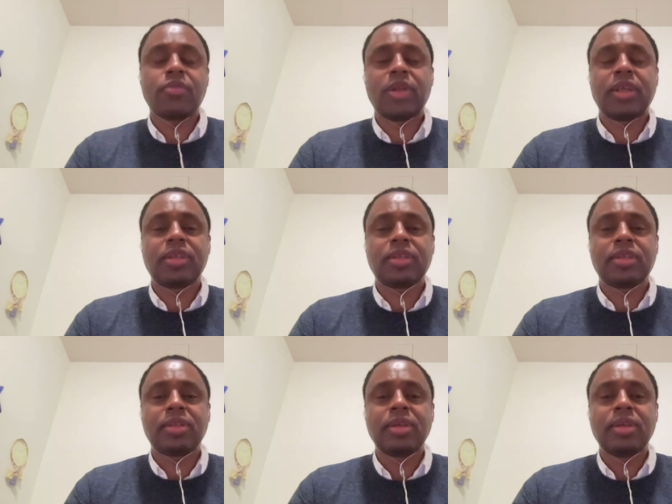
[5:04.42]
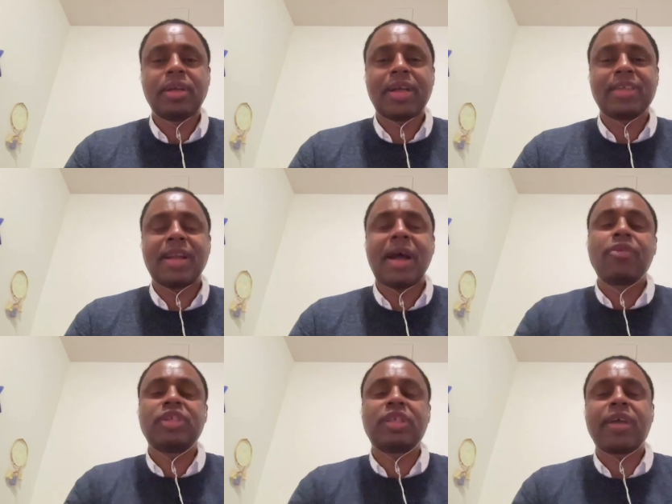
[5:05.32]
really, just as an
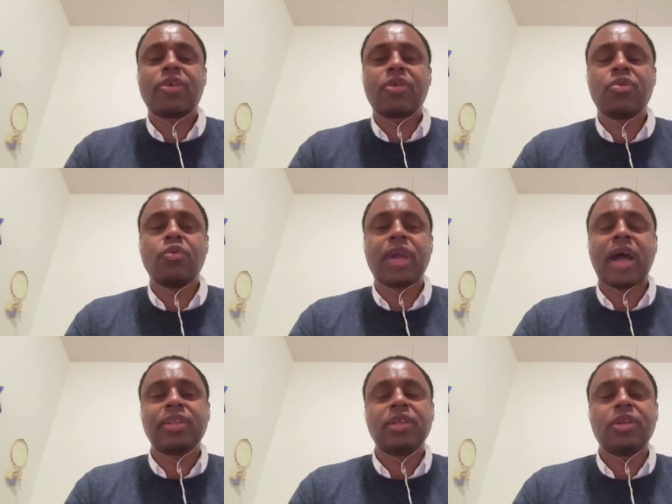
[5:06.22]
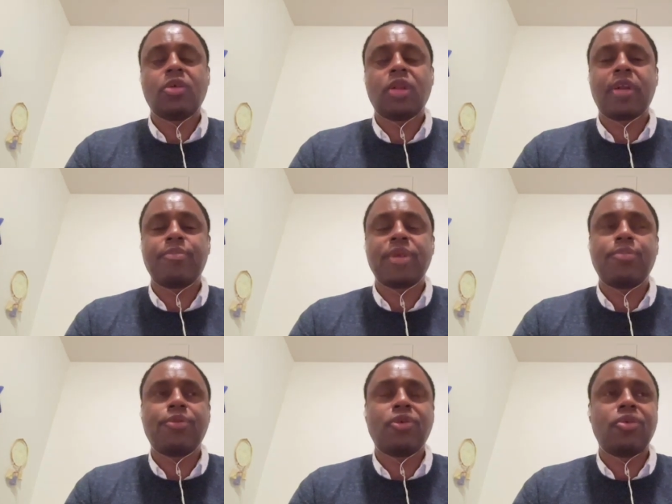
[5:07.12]
outsider who got to know a lot of
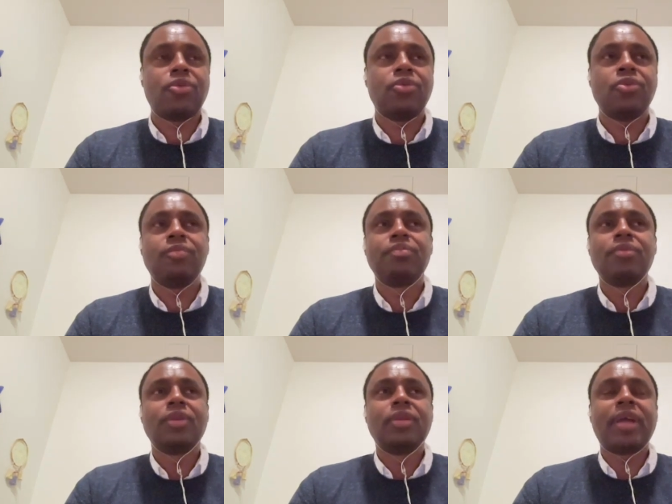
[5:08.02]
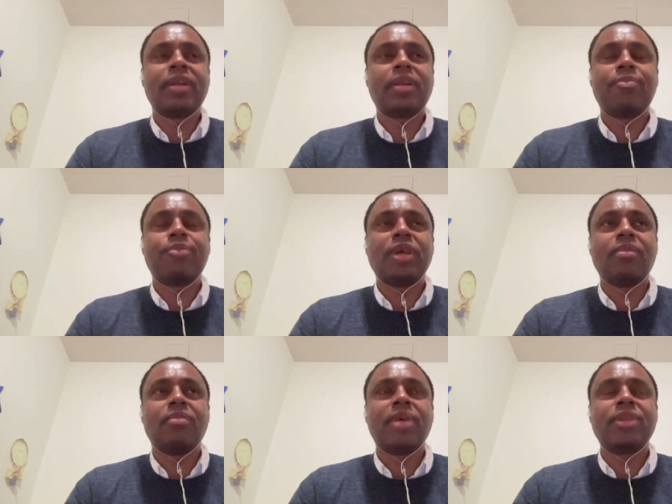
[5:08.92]
people, who ended up
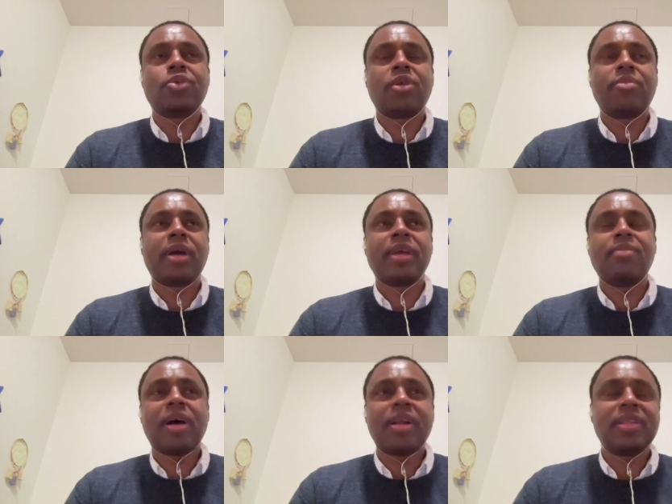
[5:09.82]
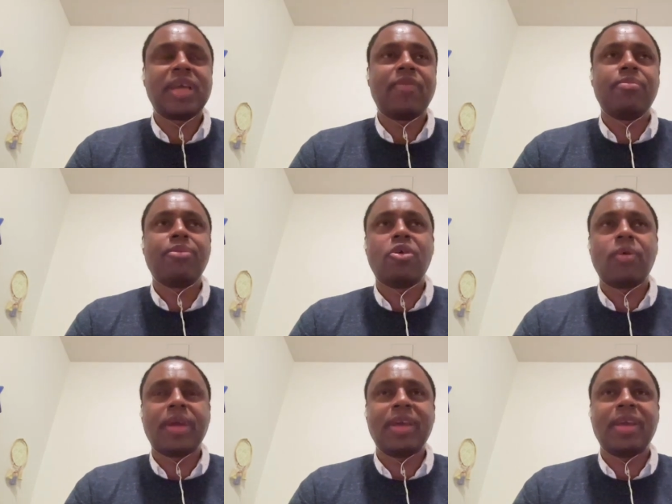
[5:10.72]
being mentored by Iman and David
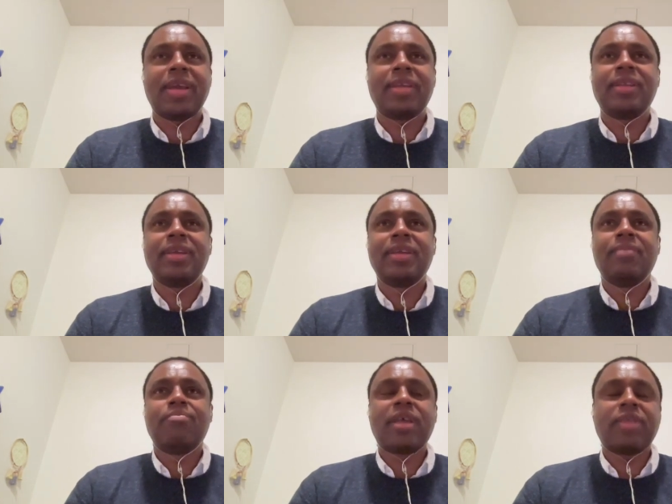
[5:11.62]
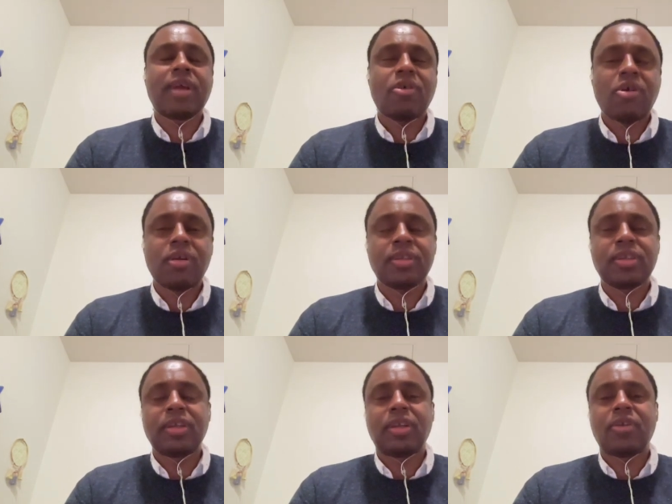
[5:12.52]
Bowie and Beth Ann
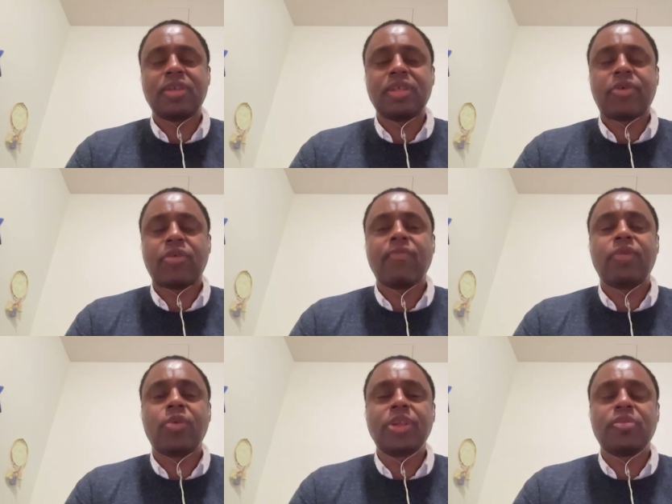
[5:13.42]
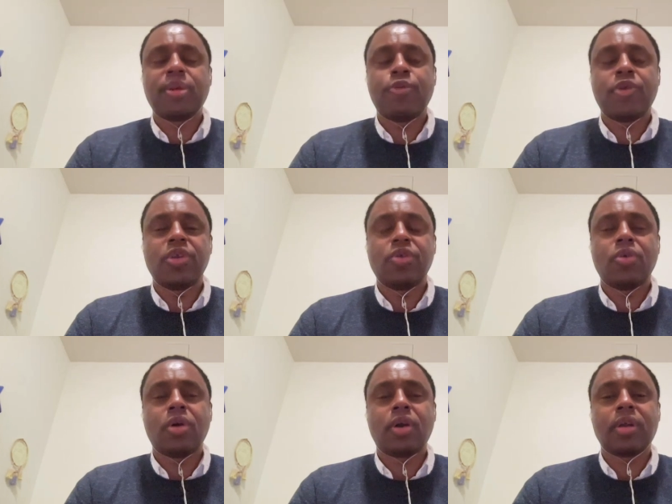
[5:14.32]
Hardison and all these very influential people in New
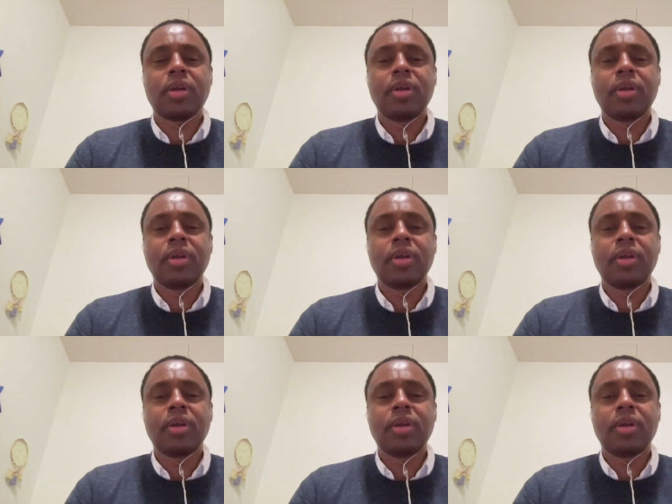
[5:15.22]
York,